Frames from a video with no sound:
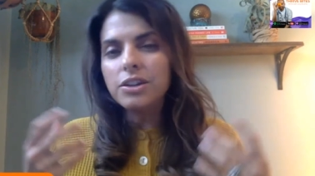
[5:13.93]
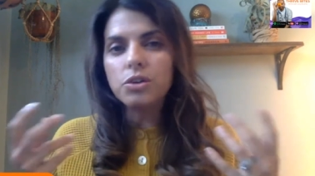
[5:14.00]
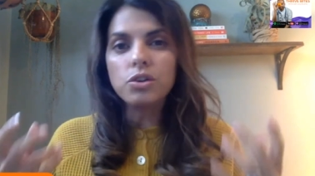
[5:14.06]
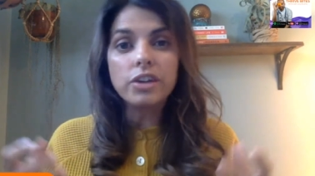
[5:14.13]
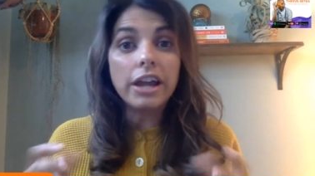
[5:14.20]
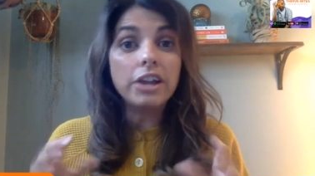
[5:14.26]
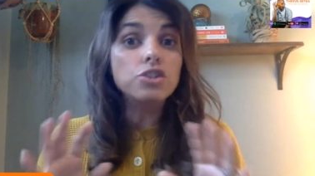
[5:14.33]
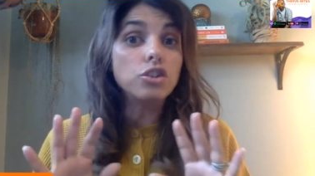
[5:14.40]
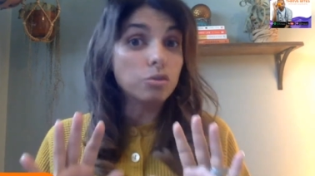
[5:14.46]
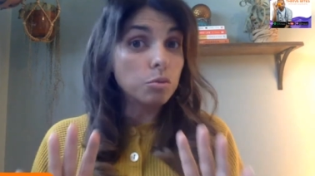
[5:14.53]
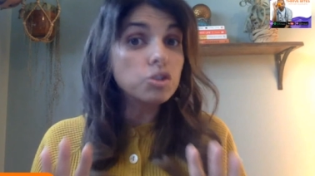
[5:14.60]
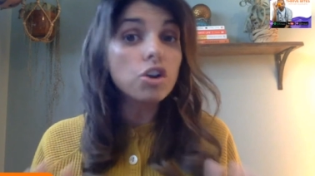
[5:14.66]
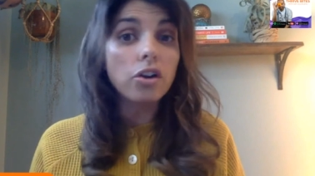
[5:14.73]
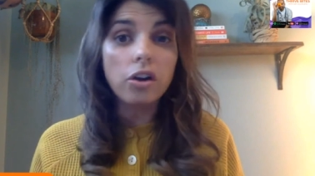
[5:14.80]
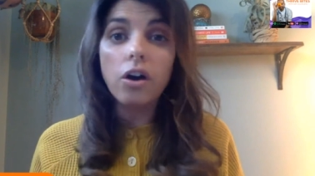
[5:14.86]
the credentials,
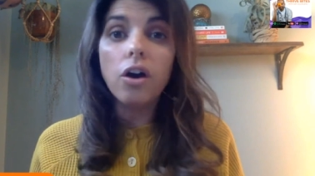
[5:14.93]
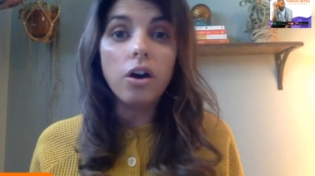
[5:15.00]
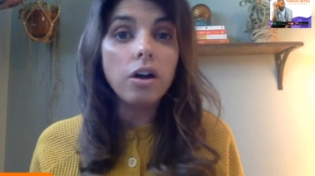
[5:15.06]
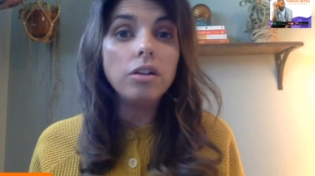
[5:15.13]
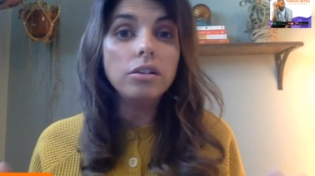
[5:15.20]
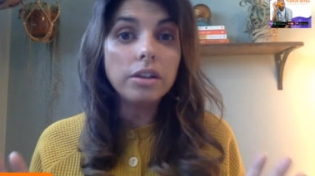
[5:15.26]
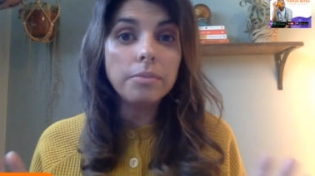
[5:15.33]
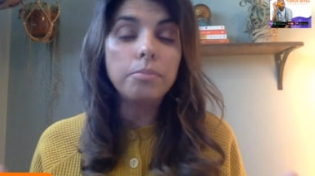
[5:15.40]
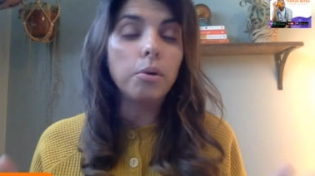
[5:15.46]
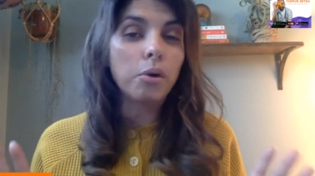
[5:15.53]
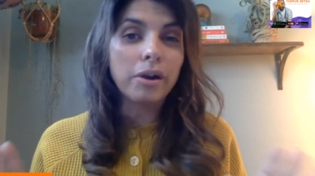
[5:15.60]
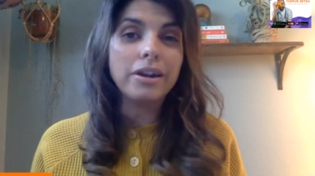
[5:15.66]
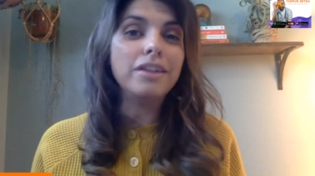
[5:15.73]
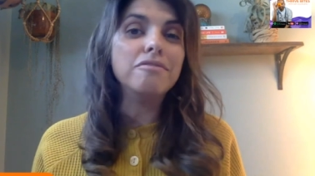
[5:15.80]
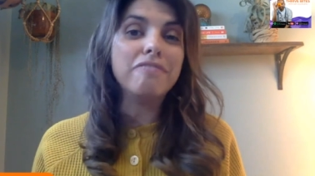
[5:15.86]
which are all
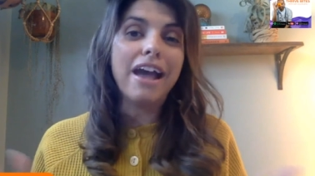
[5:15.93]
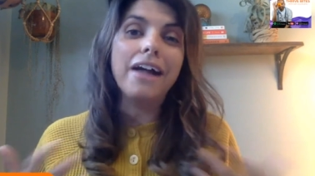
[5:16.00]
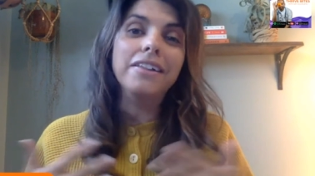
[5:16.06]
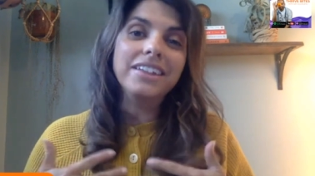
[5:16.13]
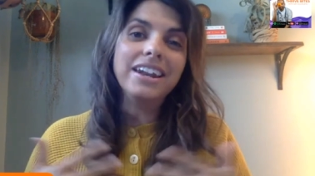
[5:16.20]
important and valid.